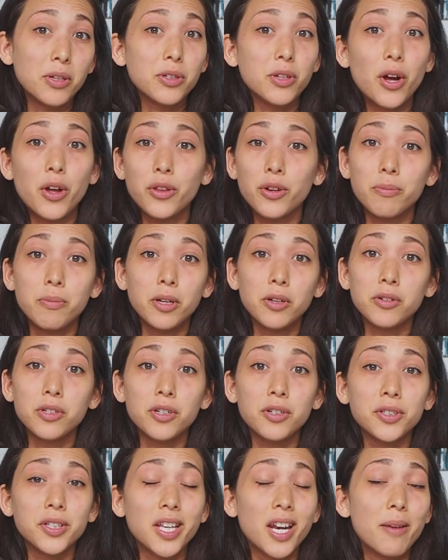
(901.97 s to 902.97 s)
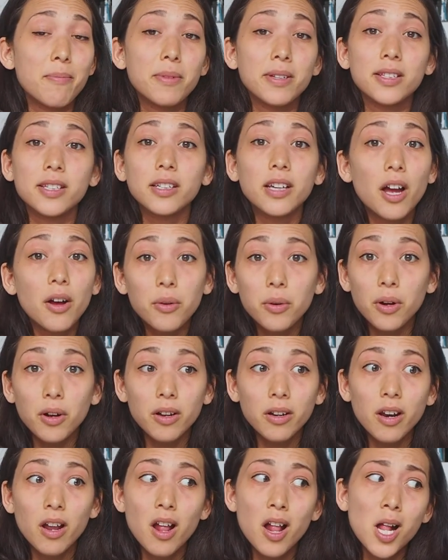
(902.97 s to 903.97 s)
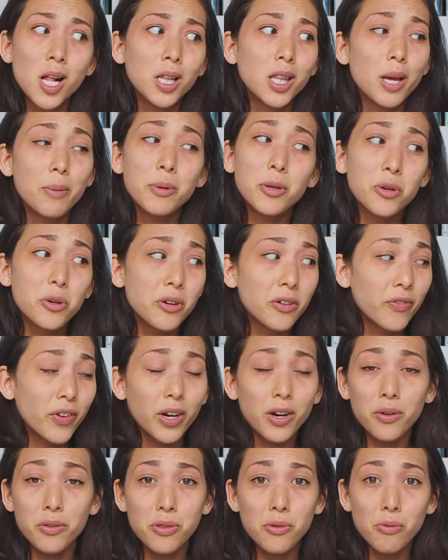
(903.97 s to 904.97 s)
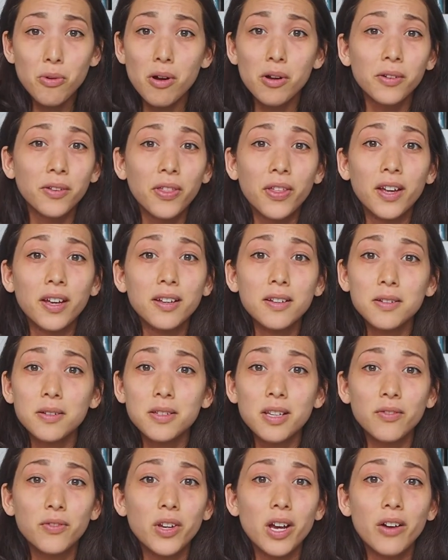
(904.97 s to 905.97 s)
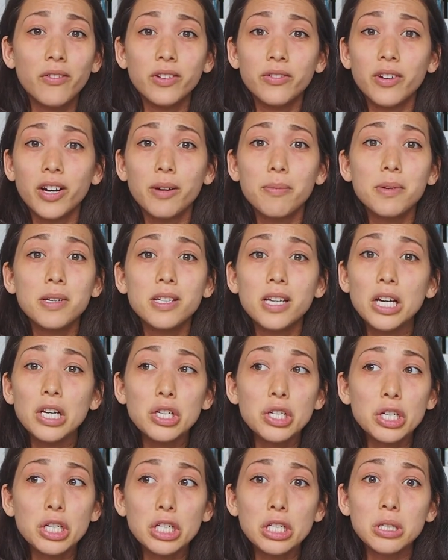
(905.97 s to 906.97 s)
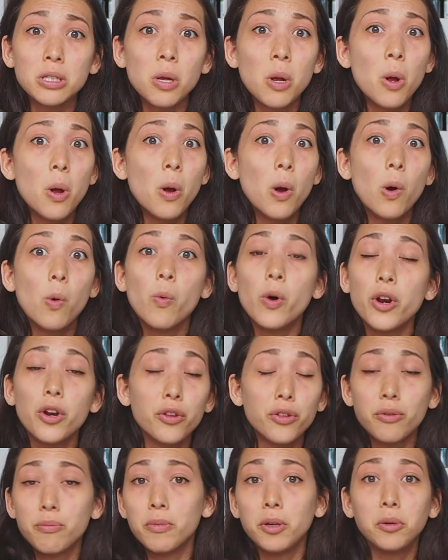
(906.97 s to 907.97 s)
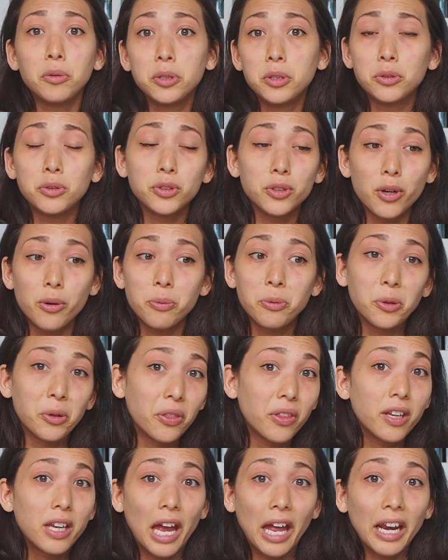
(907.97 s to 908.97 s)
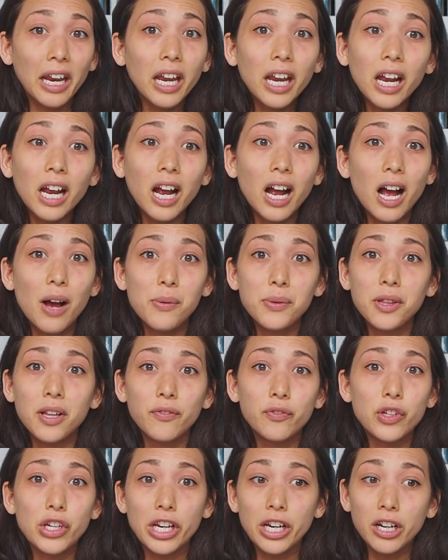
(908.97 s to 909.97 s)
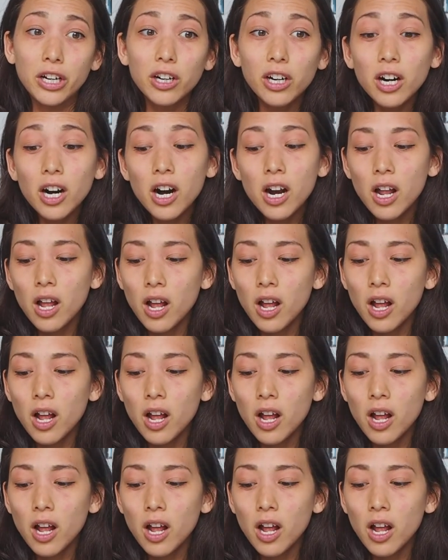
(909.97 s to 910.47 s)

there's other meal deals that I'm missing out on. Let me know if I got the wrong things, if you have any recommendations, what other meal deals are worth getting. I would love to hear.